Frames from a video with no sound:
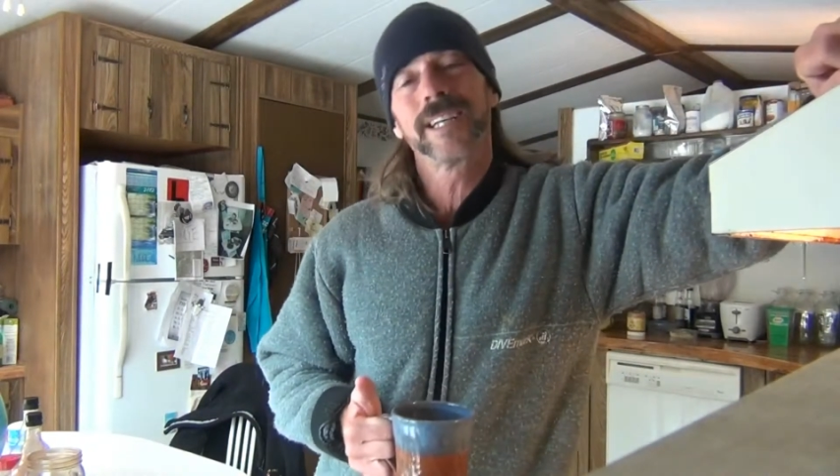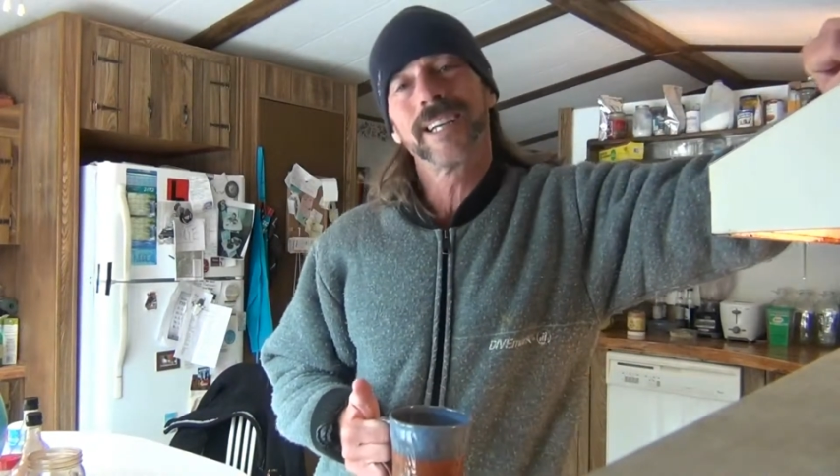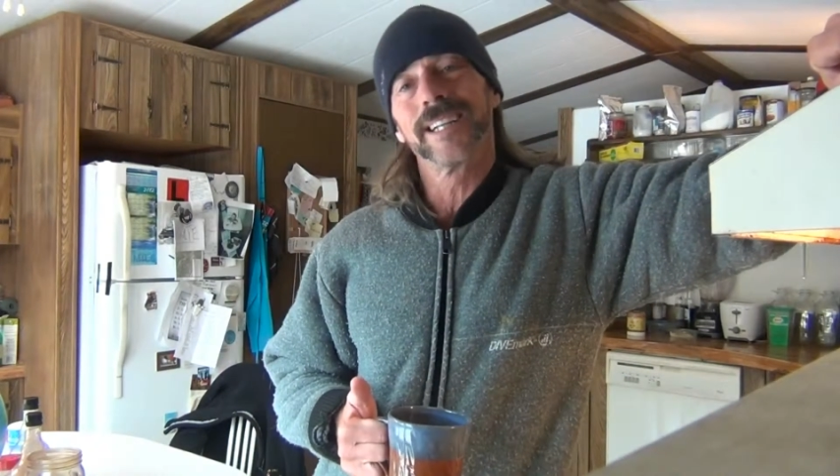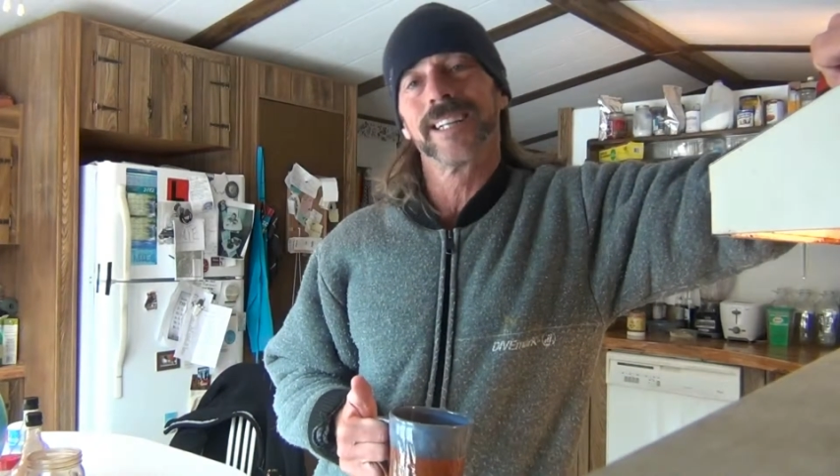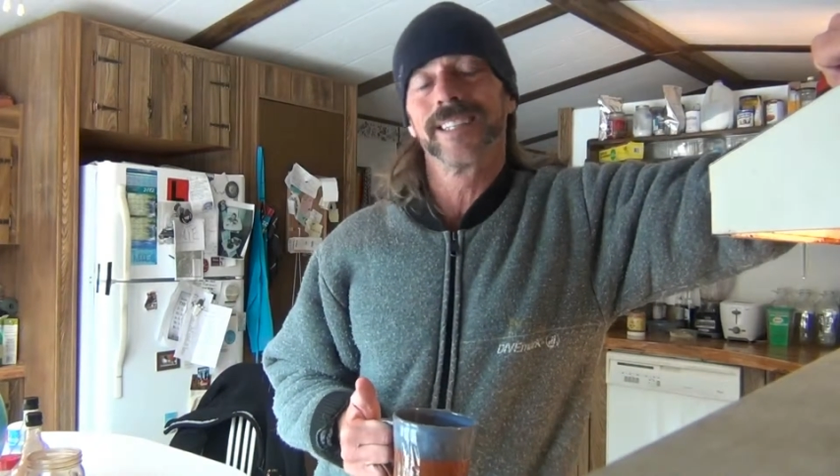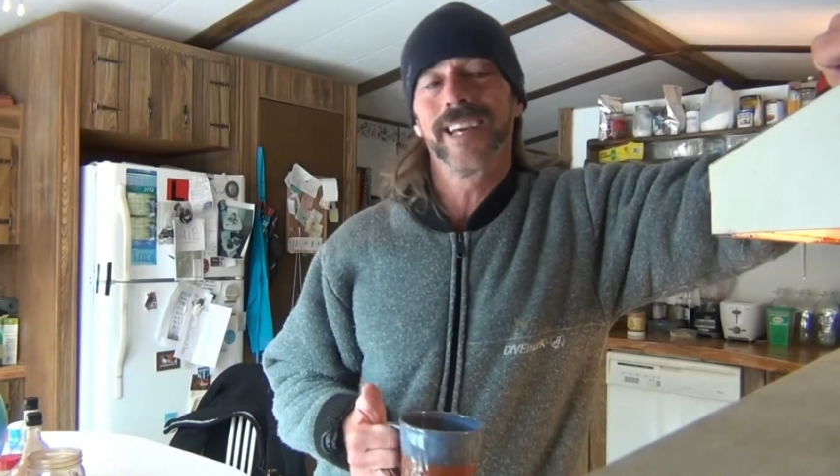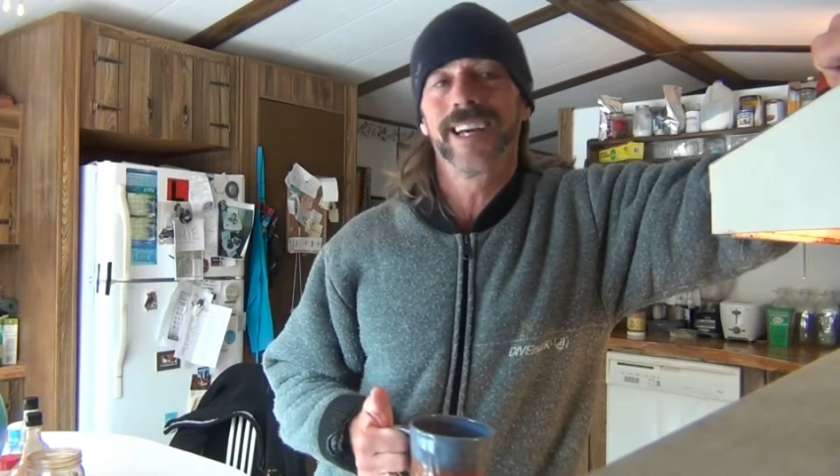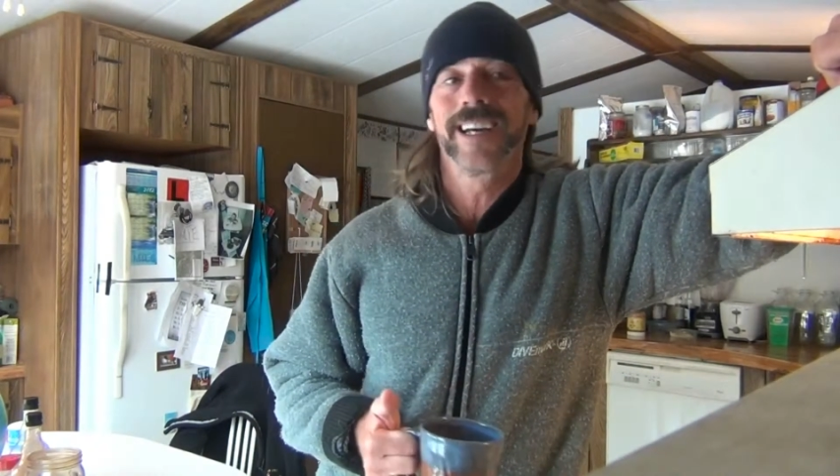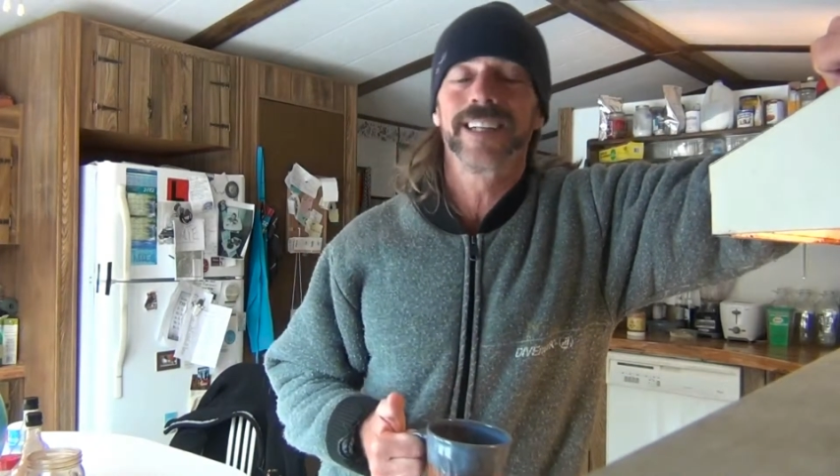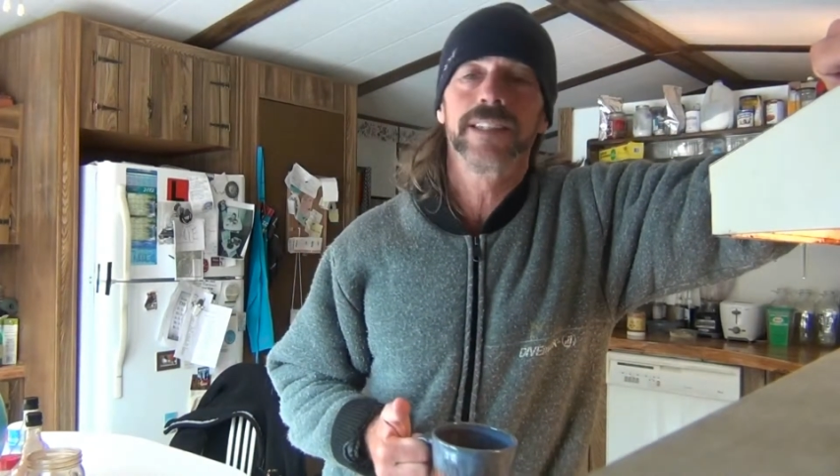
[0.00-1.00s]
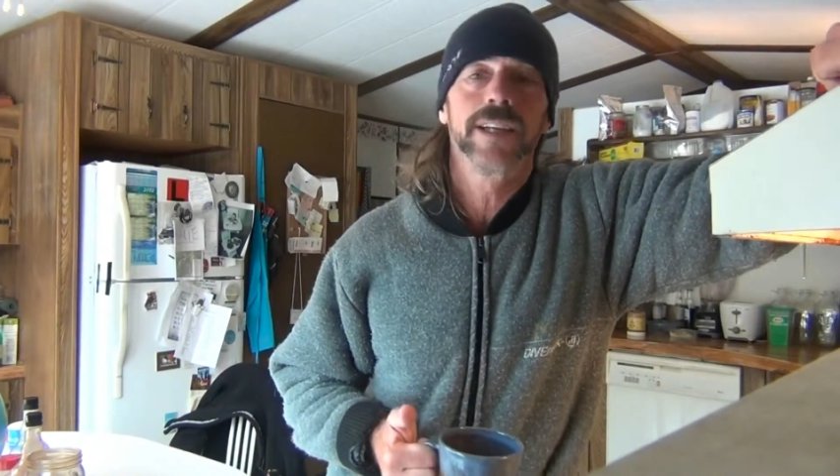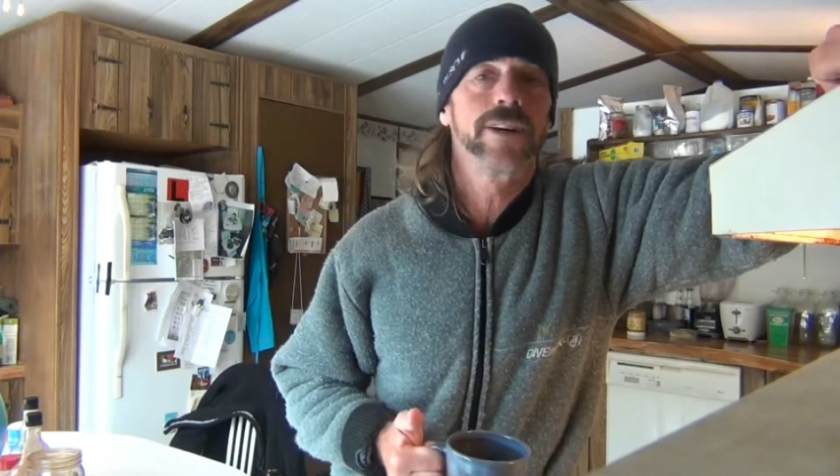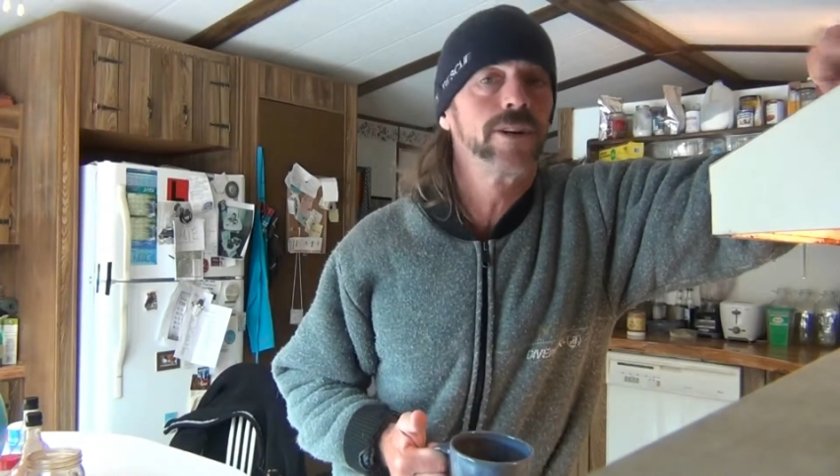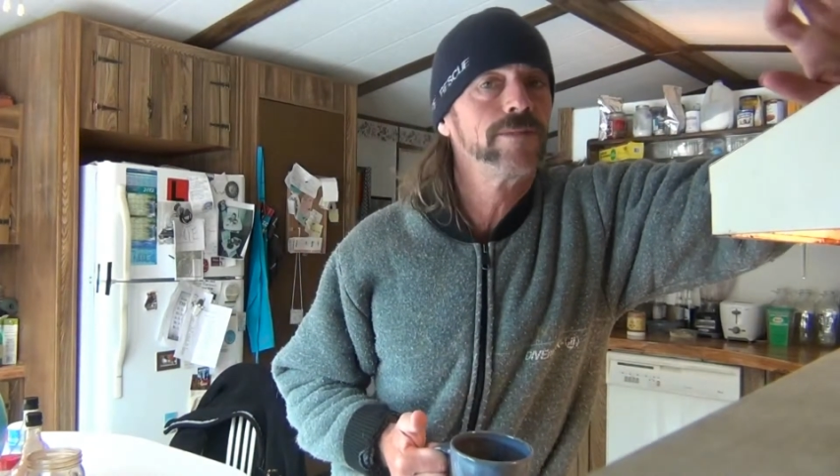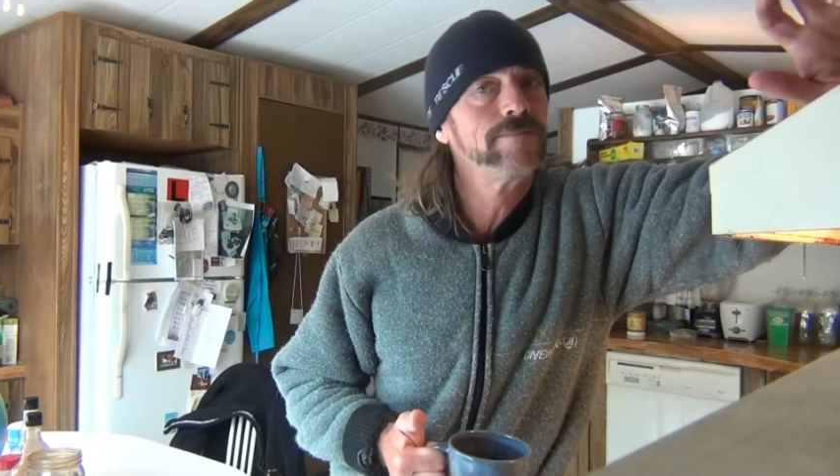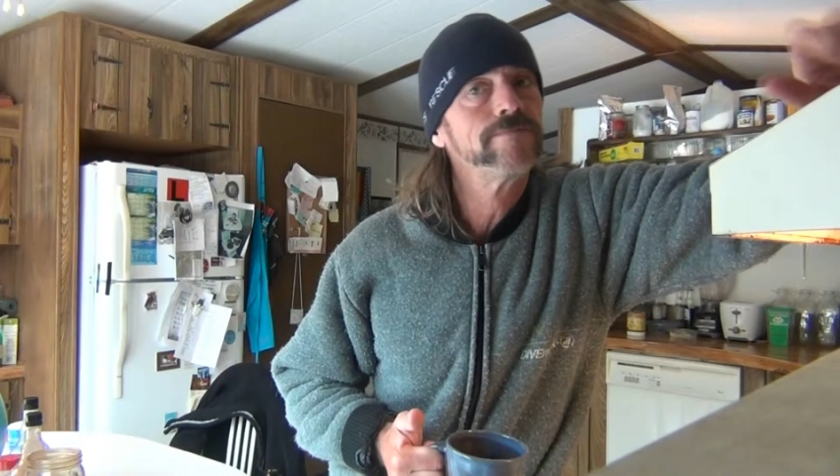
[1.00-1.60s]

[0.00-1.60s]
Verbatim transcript: get a, yeah, you know,